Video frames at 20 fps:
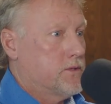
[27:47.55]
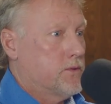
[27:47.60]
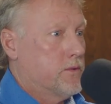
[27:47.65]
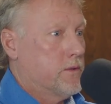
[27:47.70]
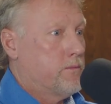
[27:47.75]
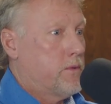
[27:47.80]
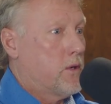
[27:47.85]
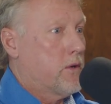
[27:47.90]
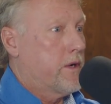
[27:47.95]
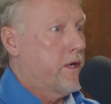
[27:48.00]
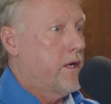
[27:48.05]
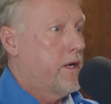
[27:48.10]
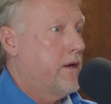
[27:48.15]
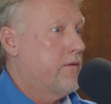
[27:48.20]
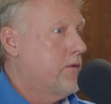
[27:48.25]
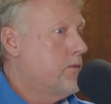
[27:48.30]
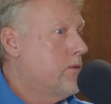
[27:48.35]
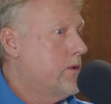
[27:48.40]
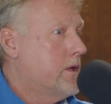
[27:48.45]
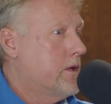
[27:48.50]
so we're parking
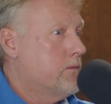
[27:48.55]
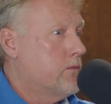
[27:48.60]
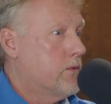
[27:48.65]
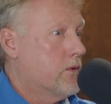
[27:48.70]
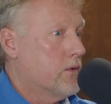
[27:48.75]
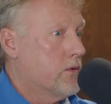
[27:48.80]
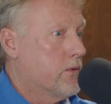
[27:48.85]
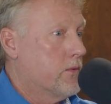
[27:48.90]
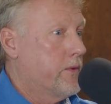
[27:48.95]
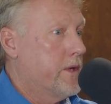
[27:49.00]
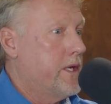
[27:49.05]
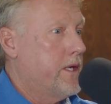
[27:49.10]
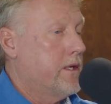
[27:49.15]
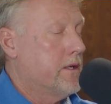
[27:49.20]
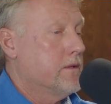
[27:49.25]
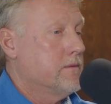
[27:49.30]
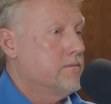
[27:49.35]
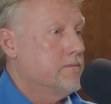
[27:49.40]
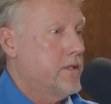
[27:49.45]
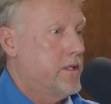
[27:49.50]
everyone at World
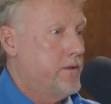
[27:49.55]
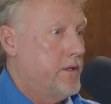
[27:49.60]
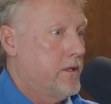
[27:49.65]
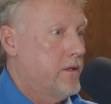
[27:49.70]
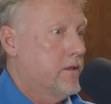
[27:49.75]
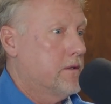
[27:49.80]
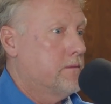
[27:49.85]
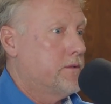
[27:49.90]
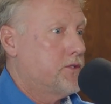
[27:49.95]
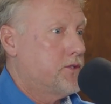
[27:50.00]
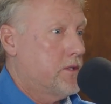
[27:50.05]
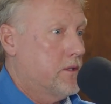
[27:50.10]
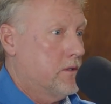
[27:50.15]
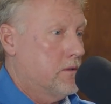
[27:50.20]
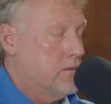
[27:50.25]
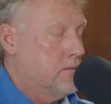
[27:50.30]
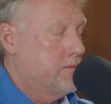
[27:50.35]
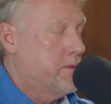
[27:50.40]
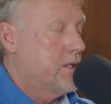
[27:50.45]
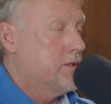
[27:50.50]
Arena and then going to
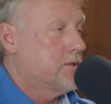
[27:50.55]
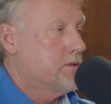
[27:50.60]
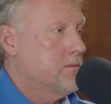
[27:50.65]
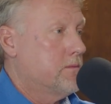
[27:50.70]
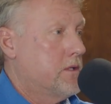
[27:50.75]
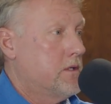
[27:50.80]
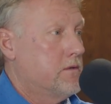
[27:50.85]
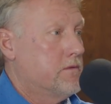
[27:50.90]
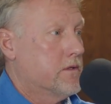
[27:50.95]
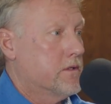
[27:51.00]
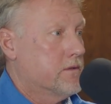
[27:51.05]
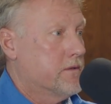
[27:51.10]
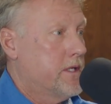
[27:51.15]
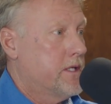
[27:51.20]
shuttle bus them over.